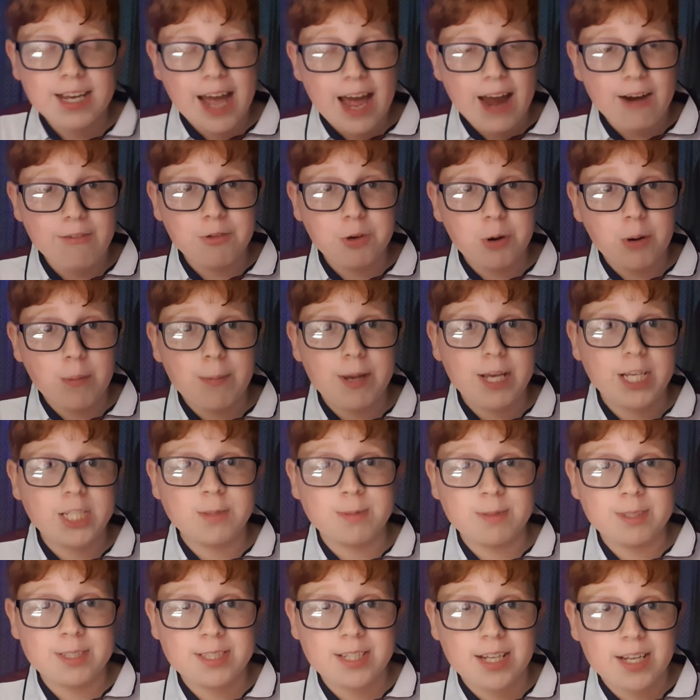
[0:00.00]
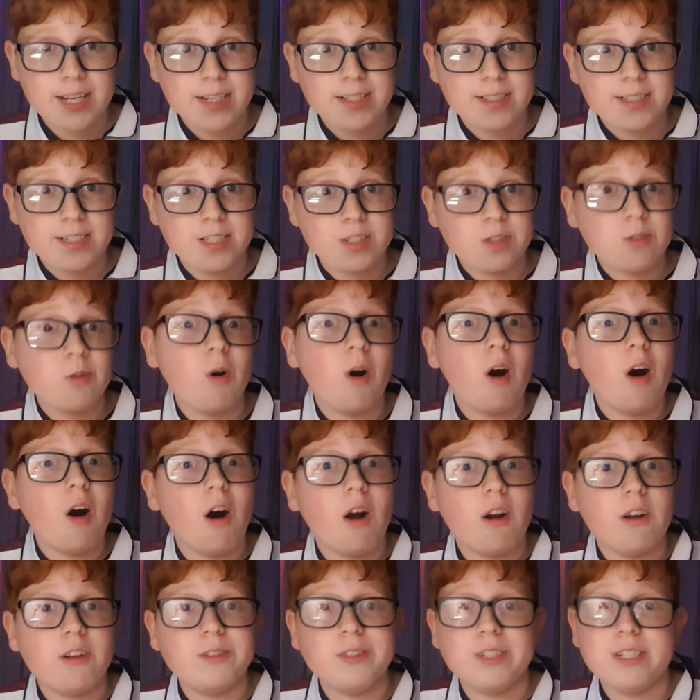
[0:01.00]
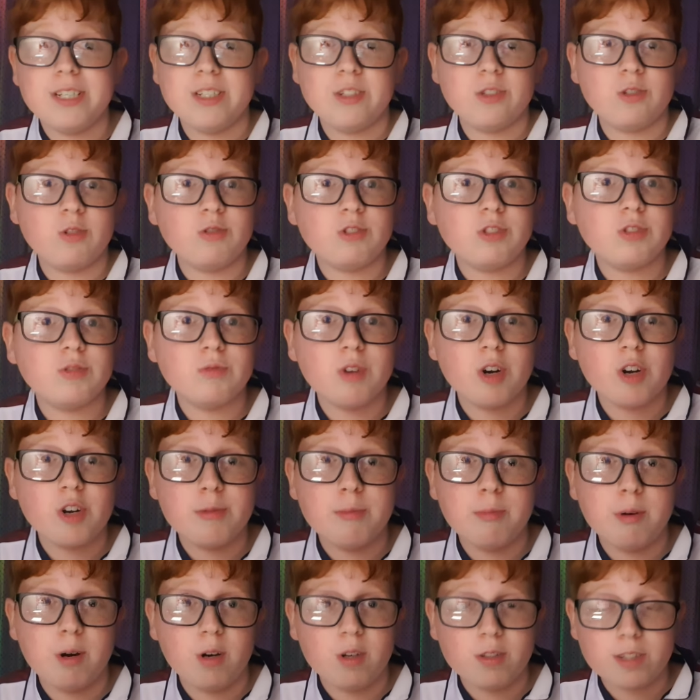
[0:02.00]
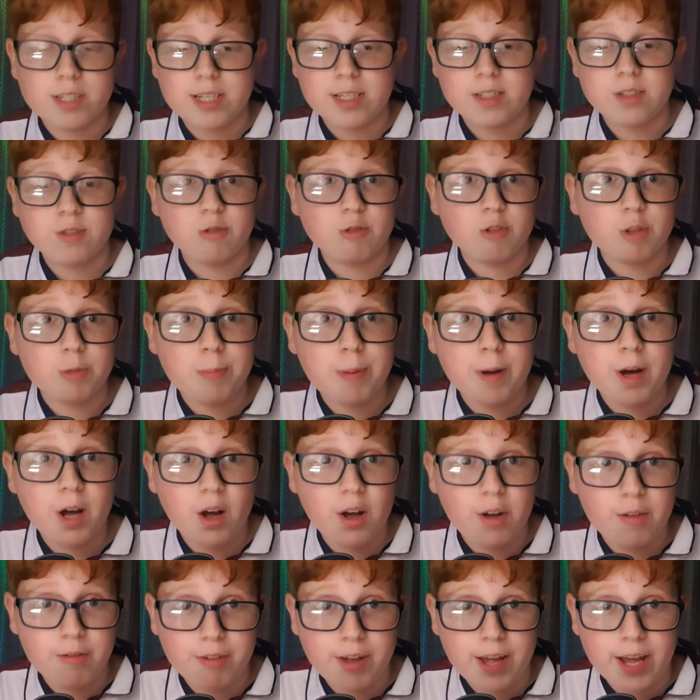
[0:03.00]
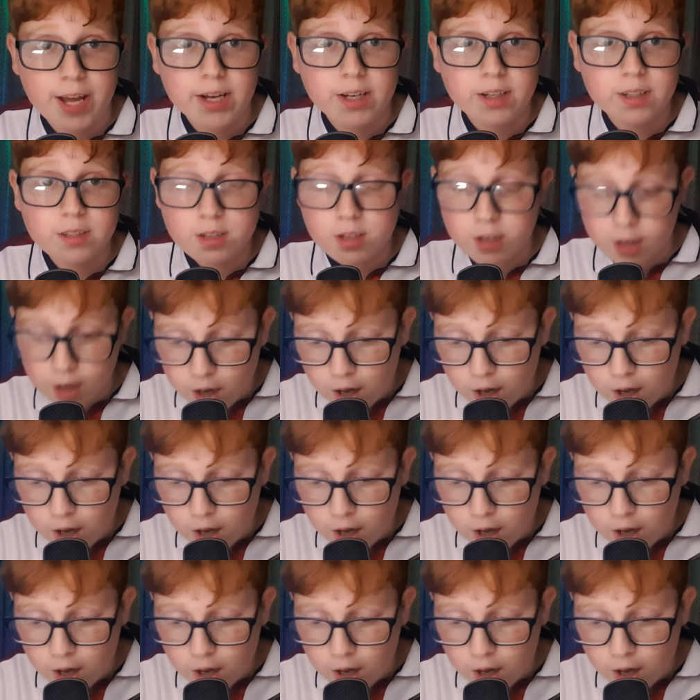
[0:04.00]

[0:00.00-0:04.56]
Everyone makes mistakes. He's not Haaland. He's not a robot. He's not perfect.